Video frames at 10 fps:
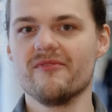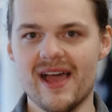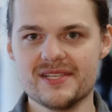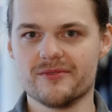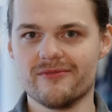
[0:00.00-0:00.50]

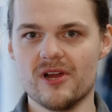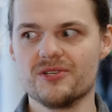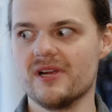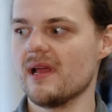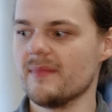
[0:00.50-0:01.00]
fast
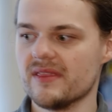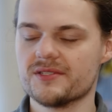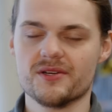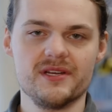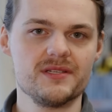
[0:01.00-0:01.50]
refresh rate, I mean, the
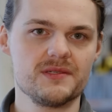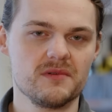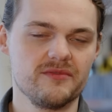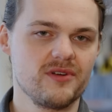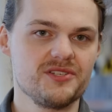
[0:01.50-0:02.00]
screen is
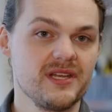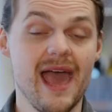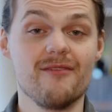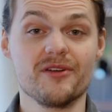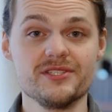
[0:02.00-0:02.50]
refreshing
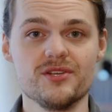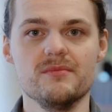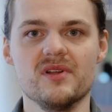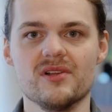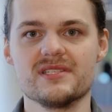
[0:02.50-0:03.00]
every two
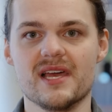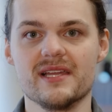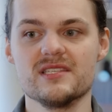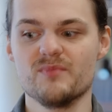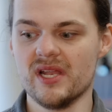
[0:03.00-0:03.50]

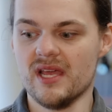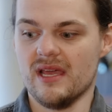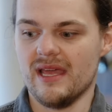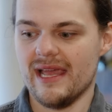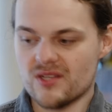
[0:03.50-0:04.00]
milliseconds, but
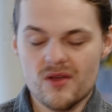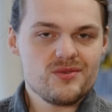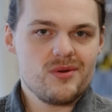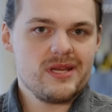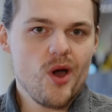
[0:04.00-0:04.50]
it's
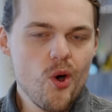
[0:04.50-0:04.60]
also on an